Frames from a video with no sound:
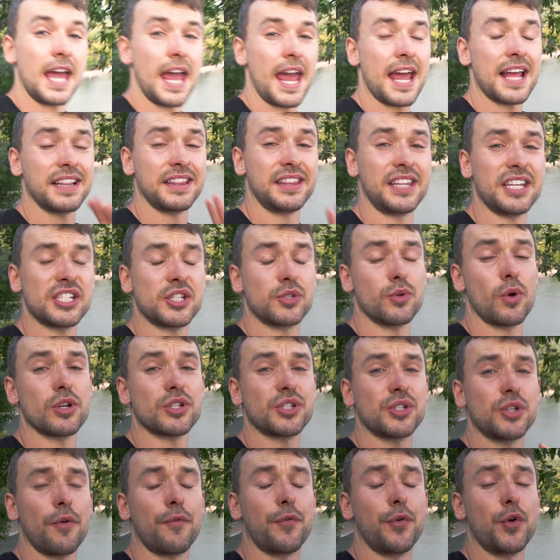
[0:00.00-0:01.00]
And this
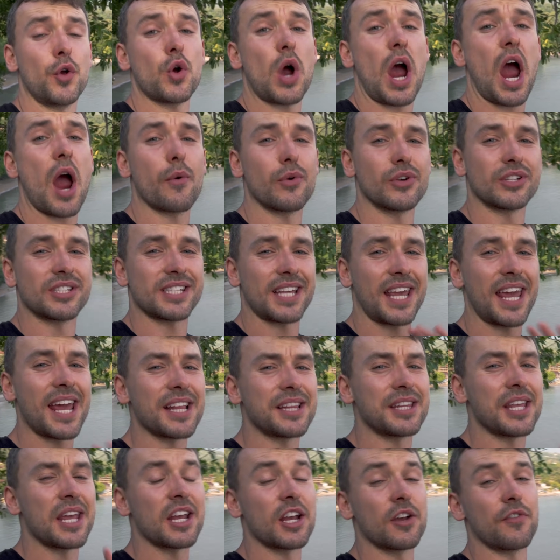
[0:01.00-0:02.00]
was the view I was
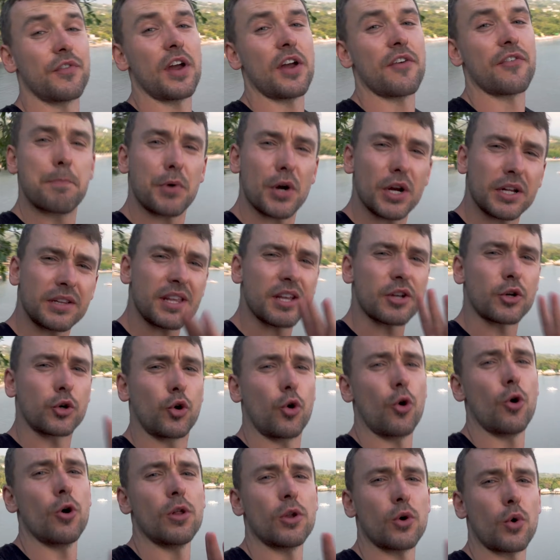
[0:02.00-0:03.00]
eating with. Pretty
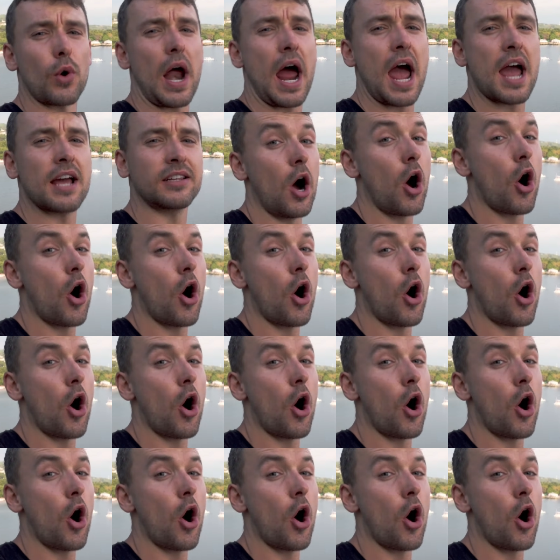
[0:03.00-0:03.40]
cool, right?